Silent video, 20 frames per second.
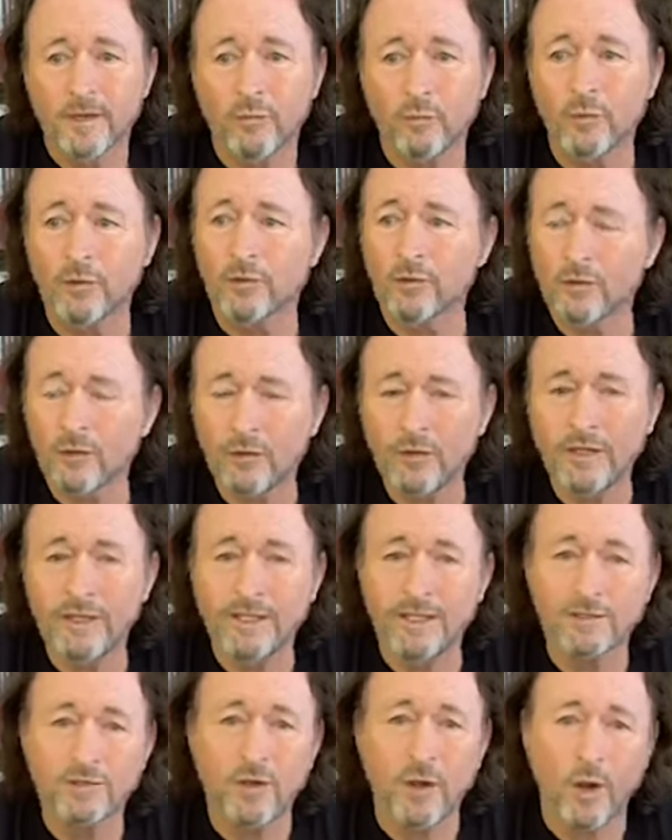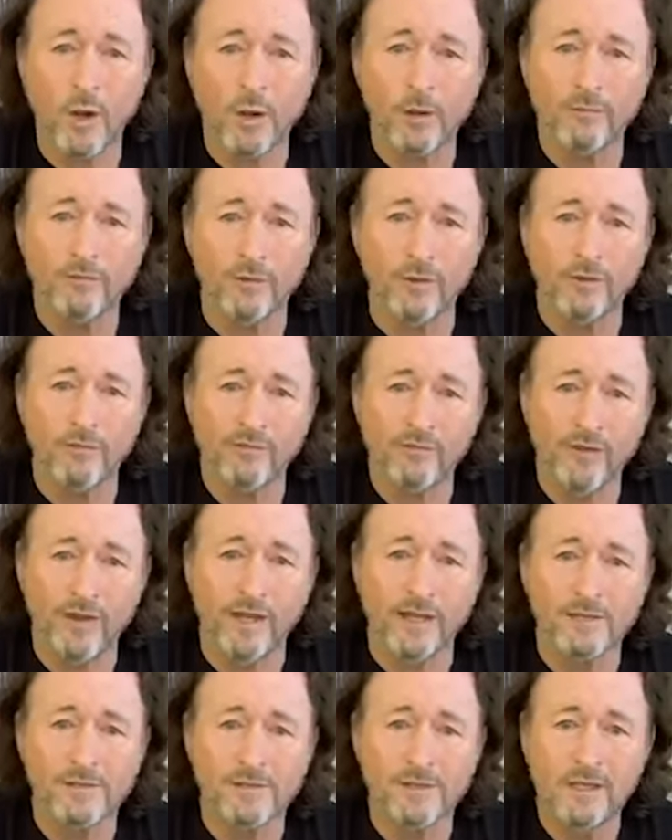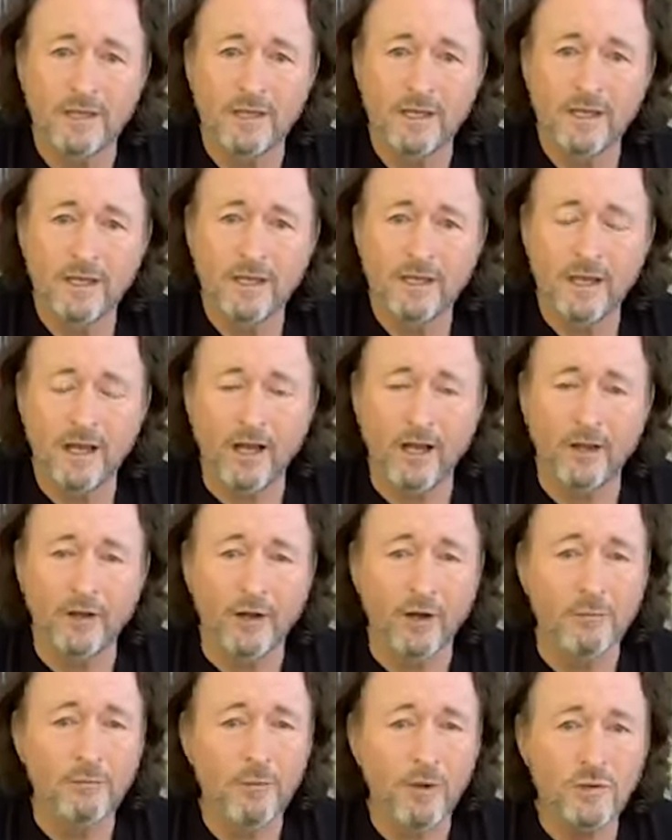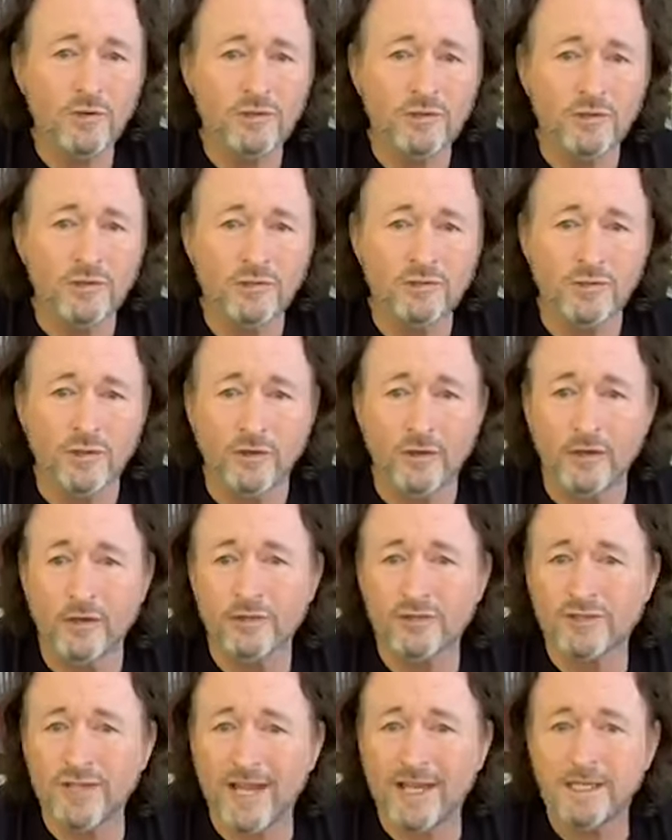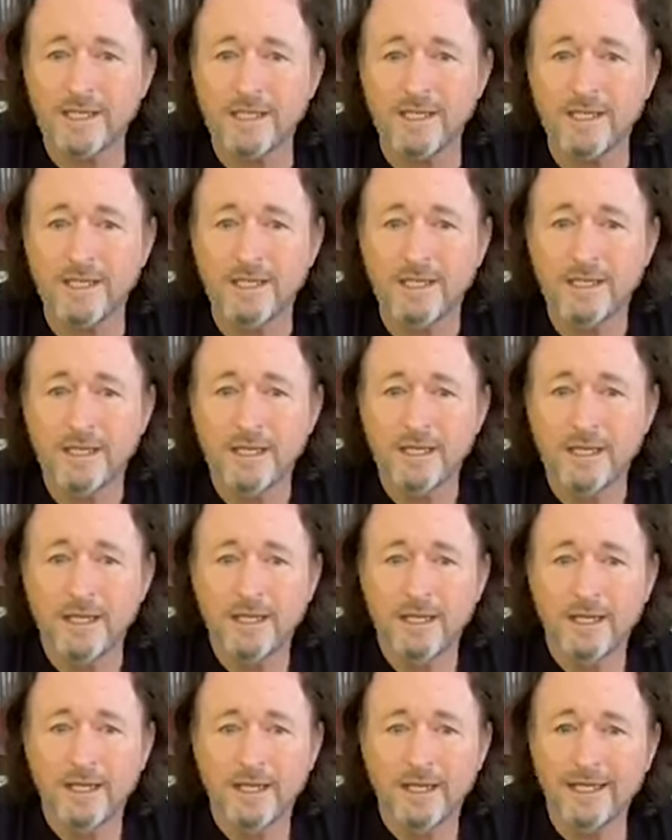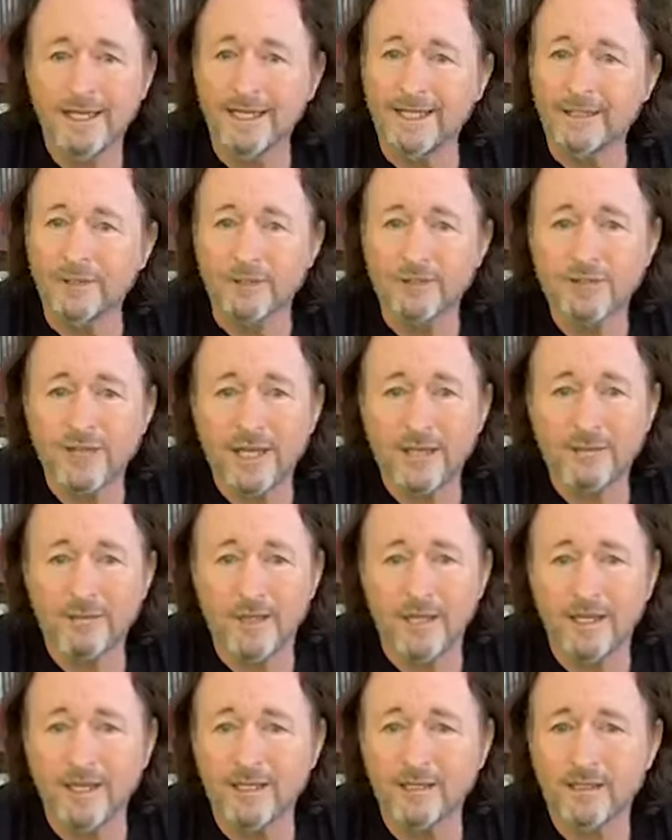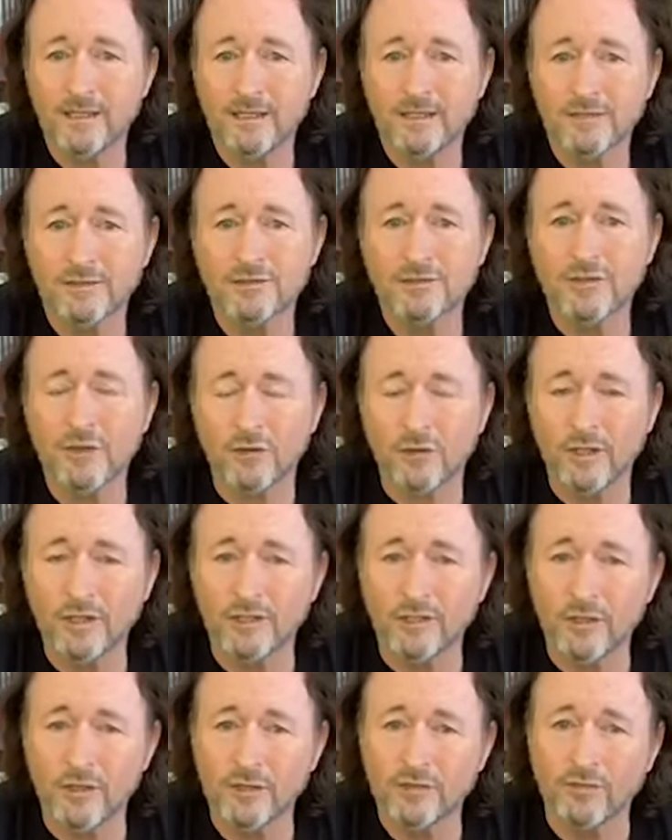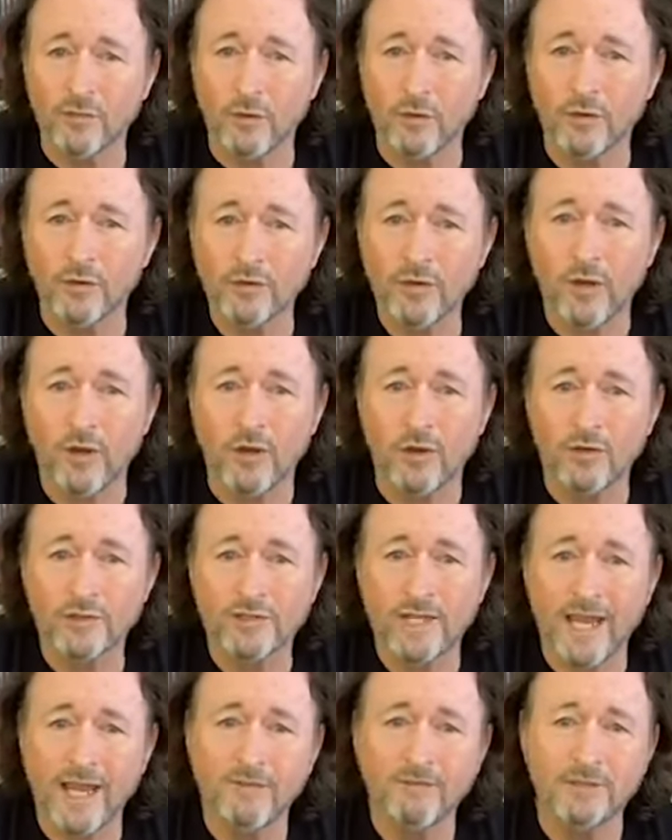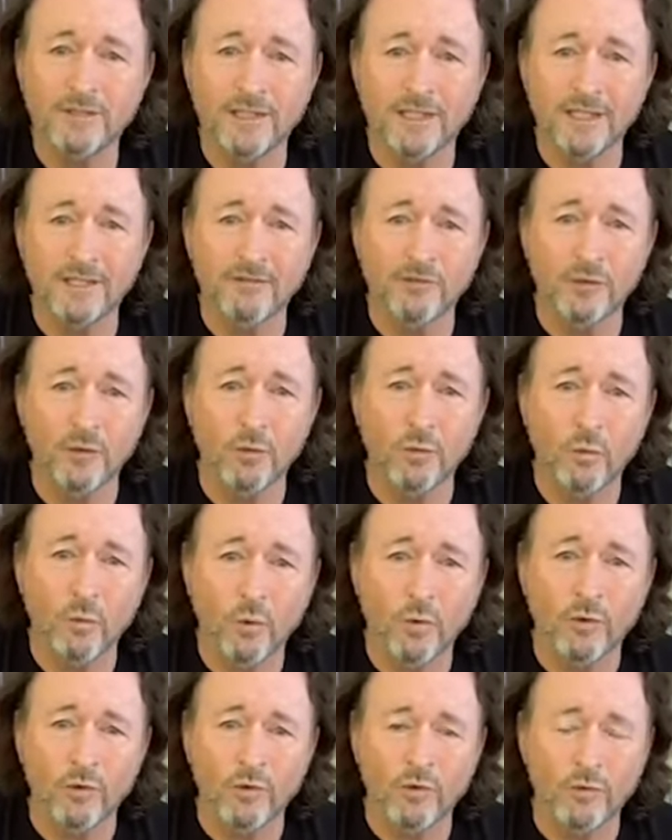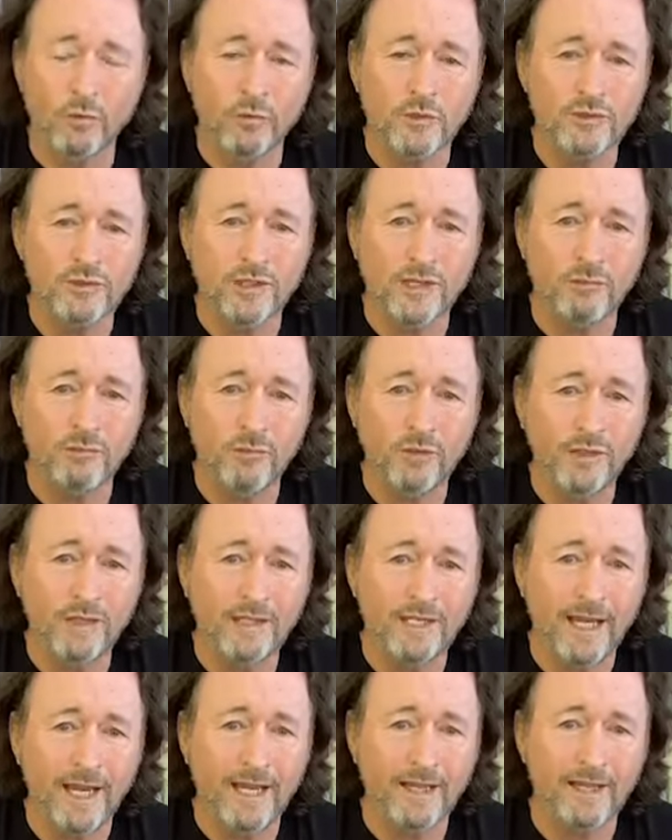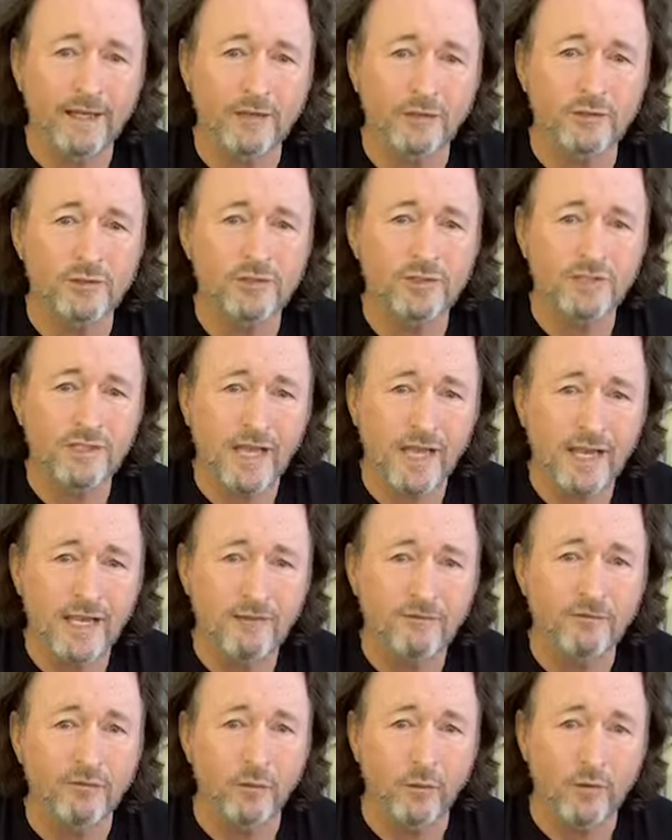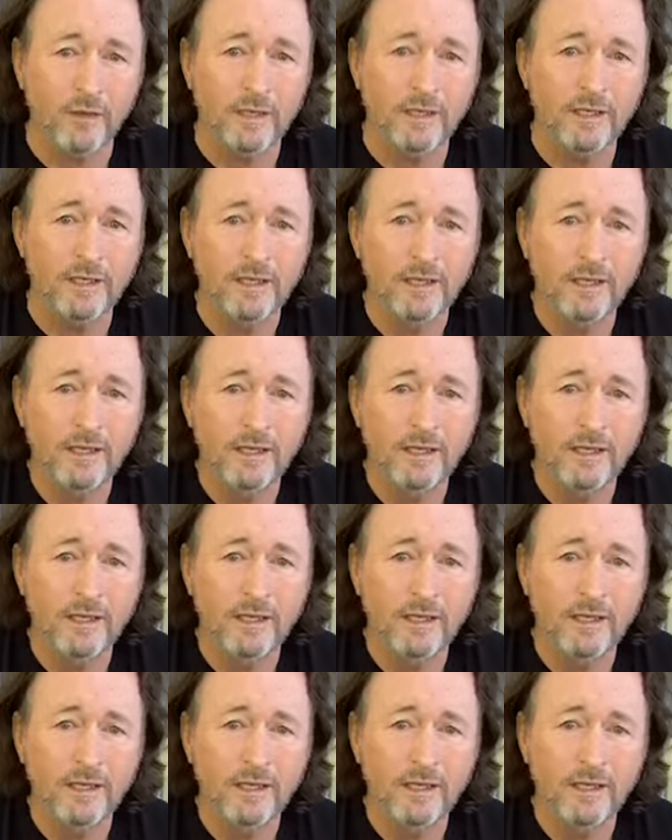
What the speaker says: We're learning its harmful effects on our emotions, on our psyche, and the same thing certainly goes for our dogs, having to live in a world in which they really can't understand fully,